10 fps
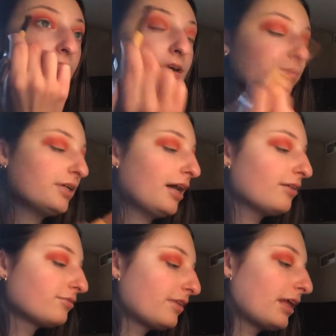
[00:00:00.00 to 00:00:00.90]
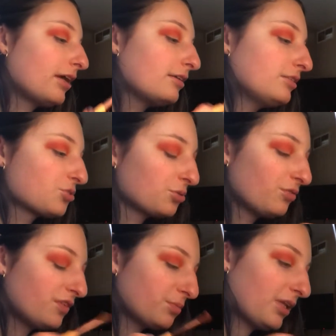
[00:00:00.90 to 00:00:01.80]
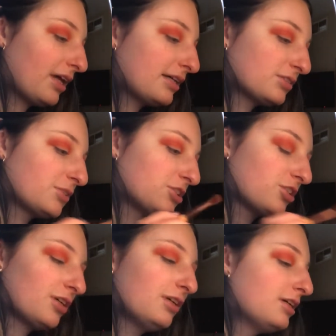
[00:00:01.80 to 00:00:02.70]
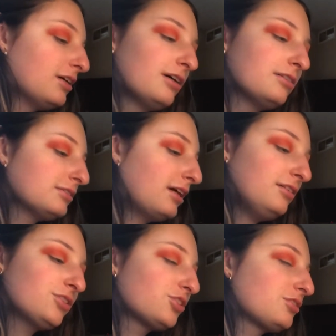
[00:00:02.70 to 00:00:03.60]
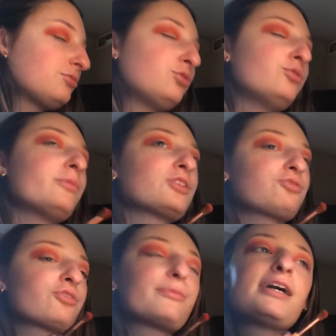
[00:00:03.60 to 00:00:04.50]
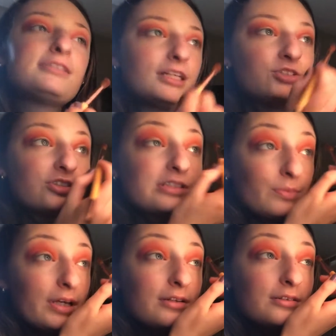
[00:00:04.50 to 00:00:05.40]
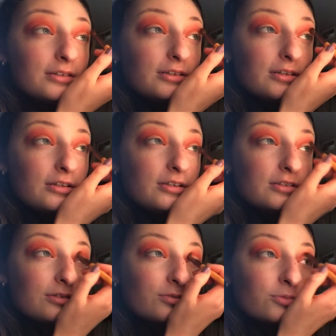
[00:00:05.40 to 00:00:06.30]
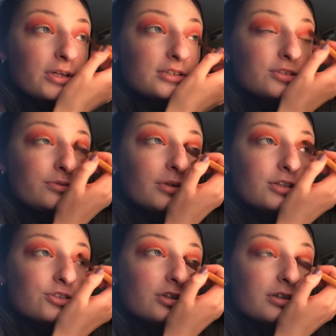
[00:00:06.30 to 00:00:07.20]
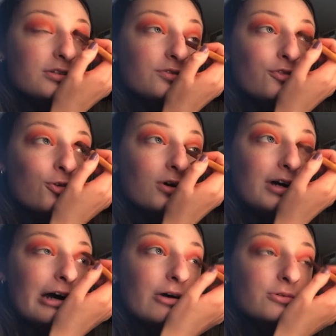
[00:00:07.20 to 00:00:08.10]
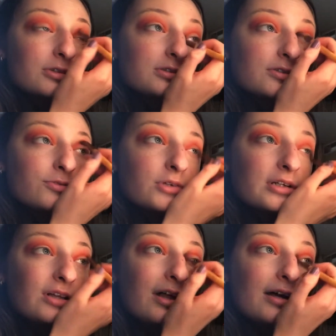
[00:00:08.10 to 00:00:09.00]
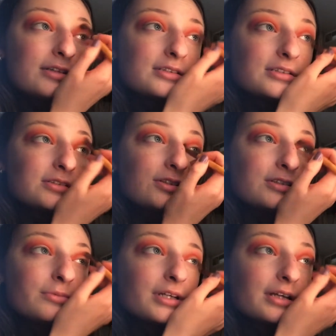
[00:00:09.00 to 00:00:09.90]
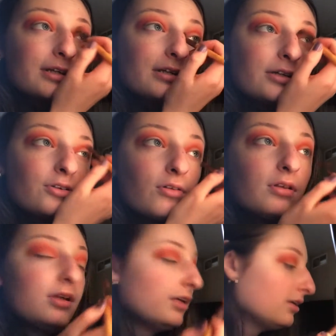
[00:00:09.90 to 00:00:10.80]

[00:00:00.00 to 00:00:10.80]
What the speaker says: I would have that intro to film class, which that is just too much for my attention span. It is way too much. Like, 4 hours of one class is not something I can handle.